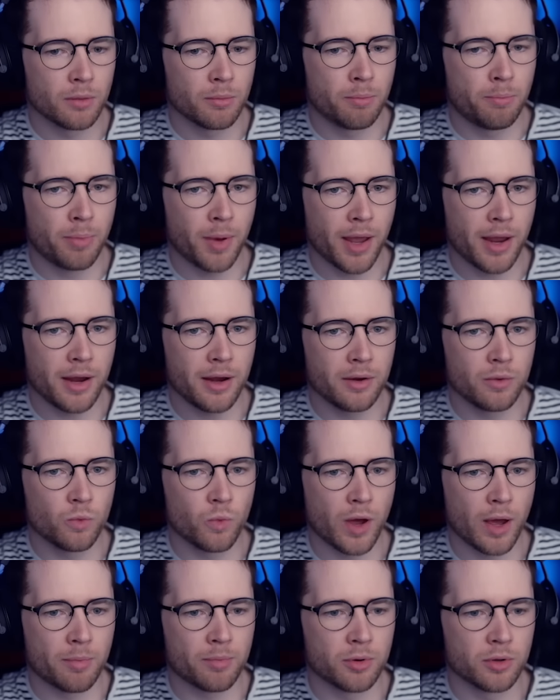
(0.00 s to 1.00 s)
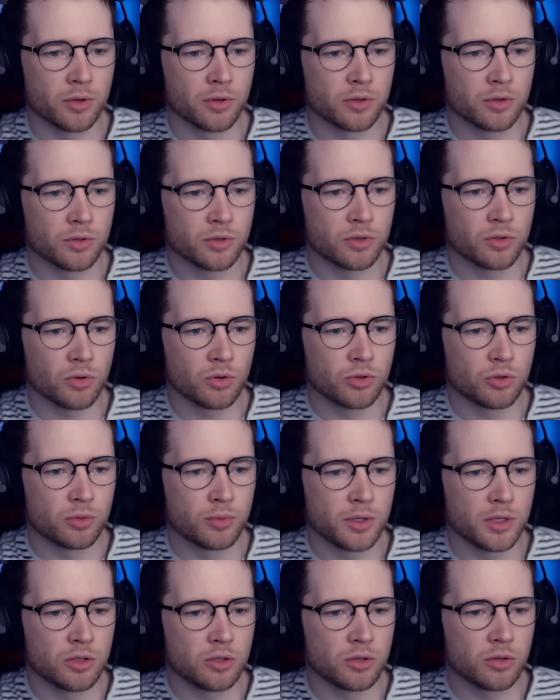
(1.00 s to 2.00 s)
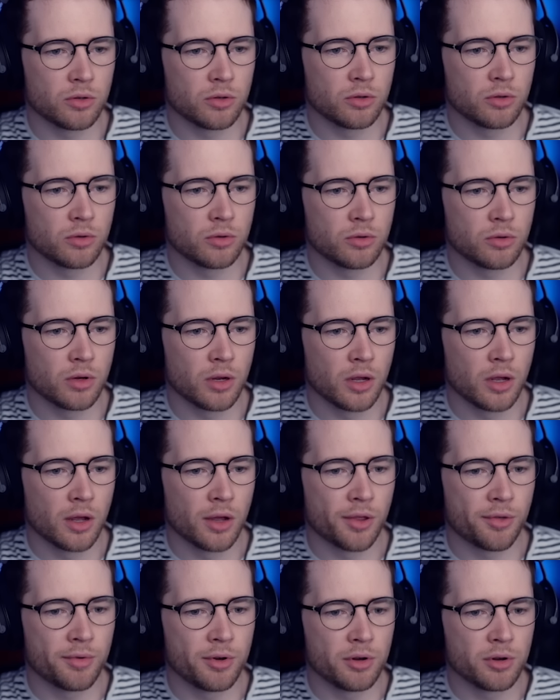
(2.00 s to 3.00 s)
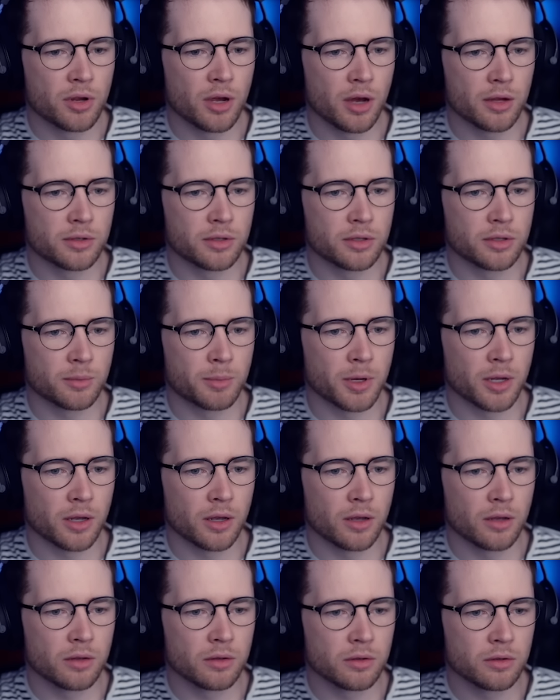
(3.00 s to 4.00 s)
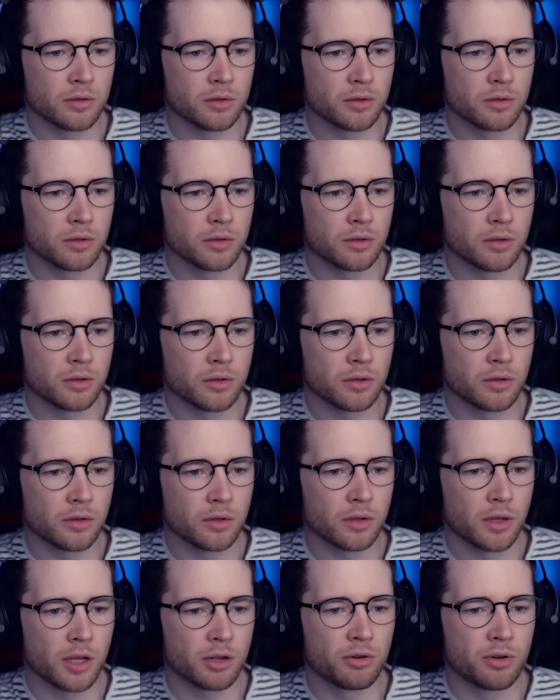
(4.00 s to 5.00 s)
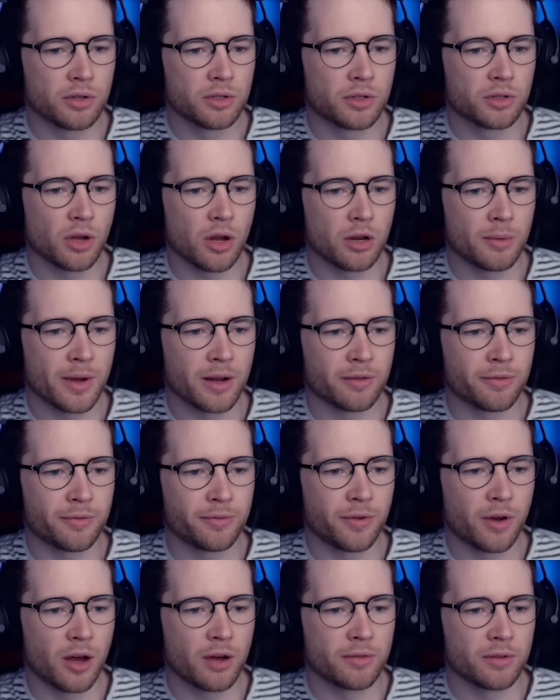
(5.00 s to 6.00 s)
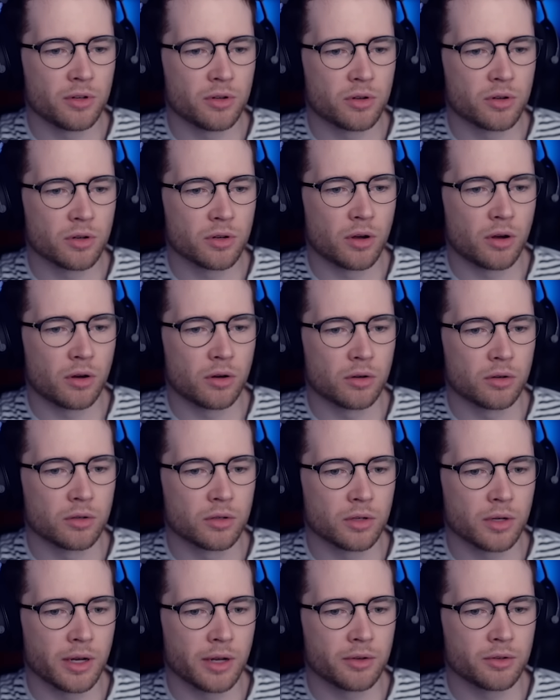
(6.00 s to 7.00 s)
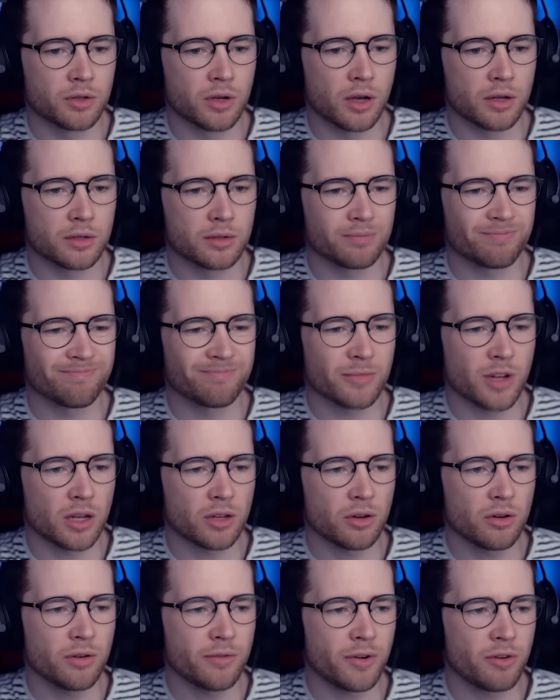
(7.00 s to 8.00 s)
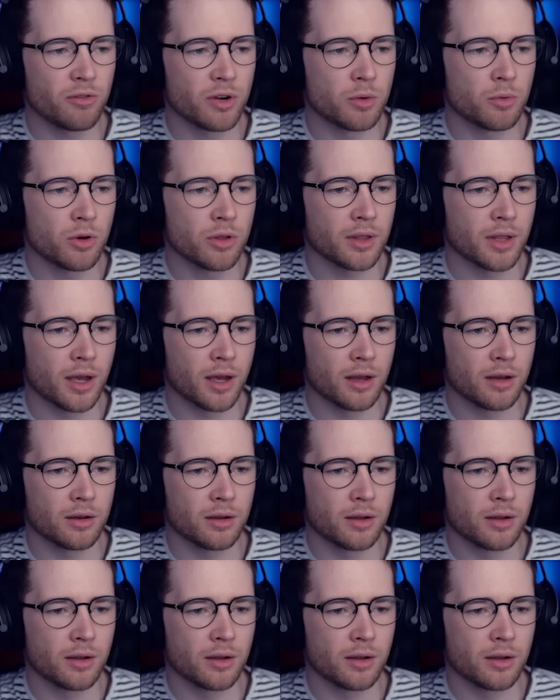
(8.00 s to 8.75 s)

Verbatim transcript: Bane weapons. Or do we do... Three new curses appear. Increase the total amount of fervor you can hold. And I just cast... Mm, I don't know if I really want that.